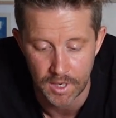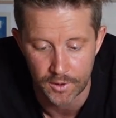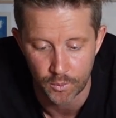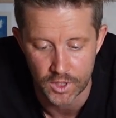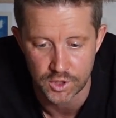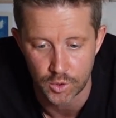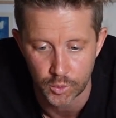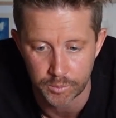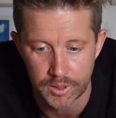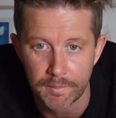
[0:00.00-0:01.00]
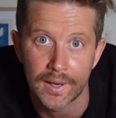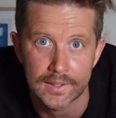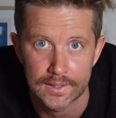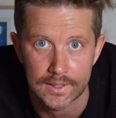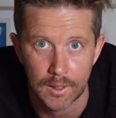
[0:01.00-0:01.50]
otherwise you'll be
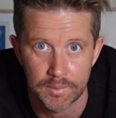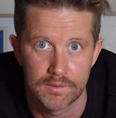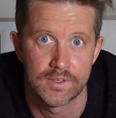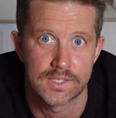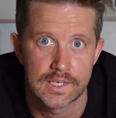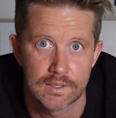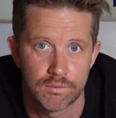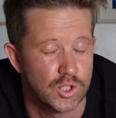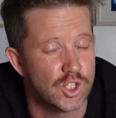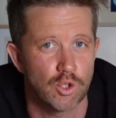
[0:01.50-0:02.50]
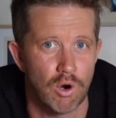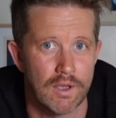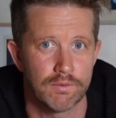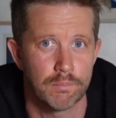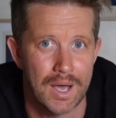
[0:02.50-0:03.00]
making a bit of a sieve, which is
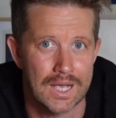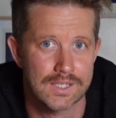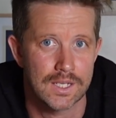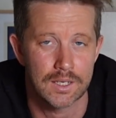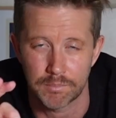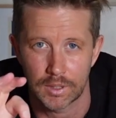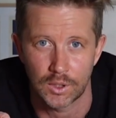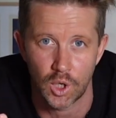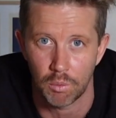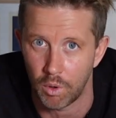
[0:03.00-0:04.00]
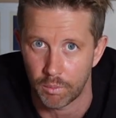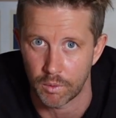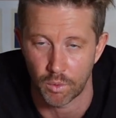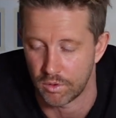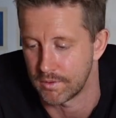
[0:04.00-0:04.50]
great for pasta, but not what we
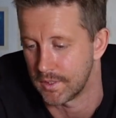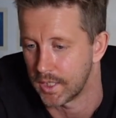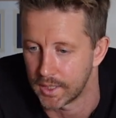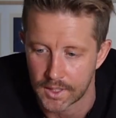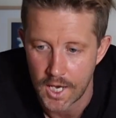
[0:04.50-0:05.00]
want today.